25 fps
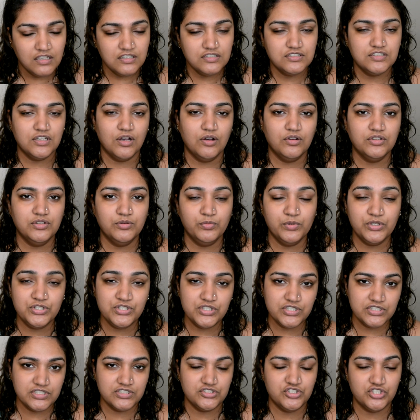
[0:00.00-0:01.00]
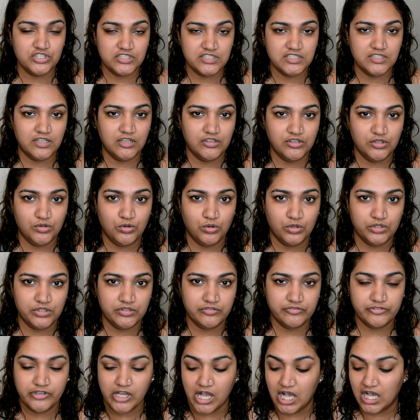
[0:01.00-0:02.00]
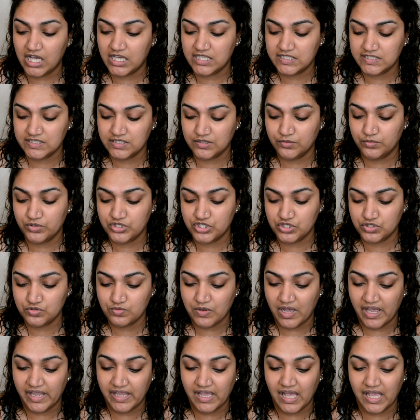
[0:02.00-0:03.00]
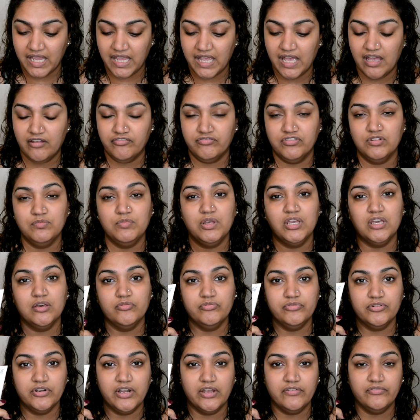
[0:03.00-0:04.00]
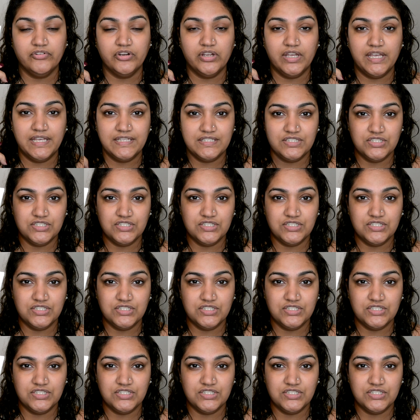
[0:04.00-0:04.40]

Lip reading: So the winter is just around the corner for us, which is why I have the Makeup Forever